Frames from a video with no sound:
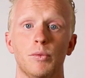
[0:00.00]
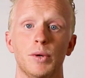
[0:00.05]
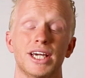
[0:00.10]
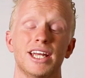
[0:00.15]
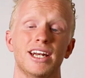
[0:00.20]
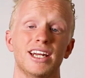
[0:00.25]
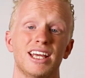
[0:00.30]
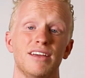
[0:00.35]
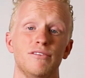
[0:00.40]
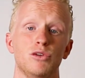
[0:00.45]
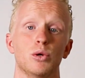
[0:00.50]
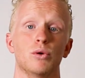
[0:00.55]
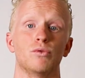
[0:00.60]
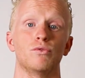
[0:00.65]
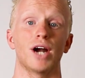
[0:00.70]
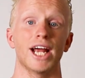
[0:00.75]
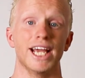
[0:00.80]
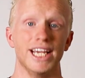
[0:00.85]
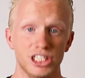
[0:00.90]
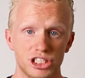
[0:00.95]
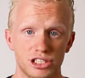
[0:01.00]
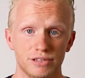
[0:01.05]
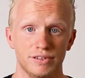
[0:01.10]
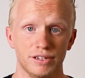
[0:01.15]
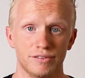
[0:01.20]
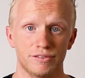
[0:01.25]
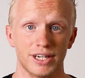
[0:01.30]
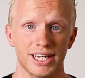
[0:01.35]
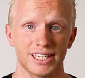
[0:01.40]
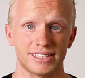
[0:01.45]
we're going to give you a range of
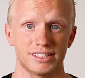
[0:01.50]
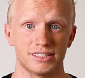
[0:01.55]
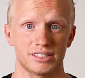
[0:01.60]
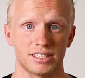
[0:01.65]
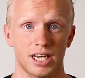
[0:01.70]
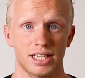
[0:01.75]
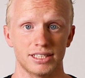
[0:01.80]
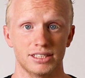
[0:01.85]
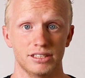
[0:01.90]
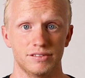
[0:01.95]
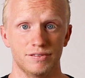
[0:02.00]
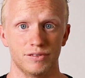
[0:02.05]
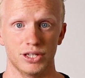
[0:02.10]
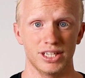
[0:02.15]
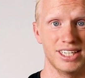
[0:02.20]
different exercises for